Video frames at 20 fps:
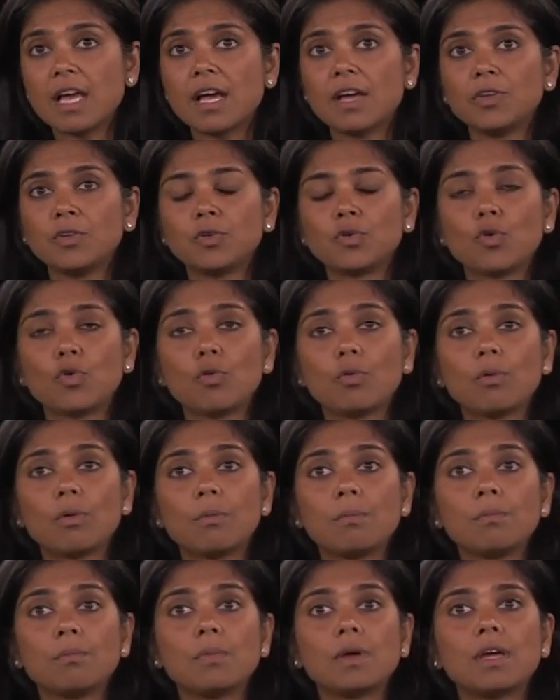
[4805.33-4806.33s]
you know,
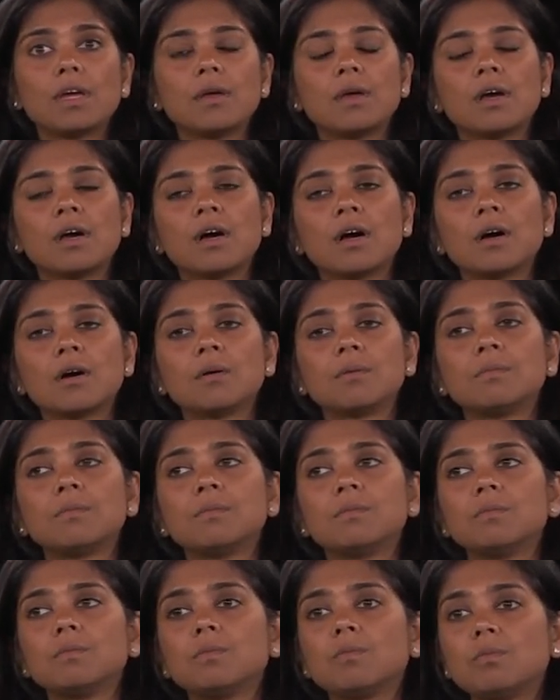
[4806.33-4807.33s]

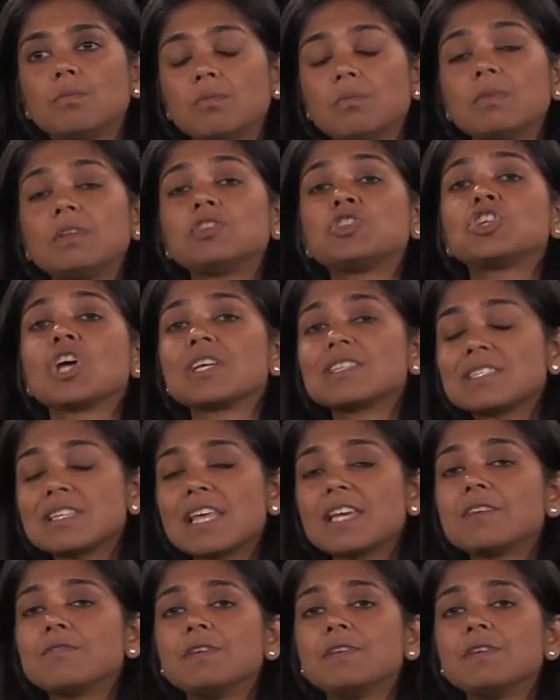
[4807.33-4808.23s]
um, just like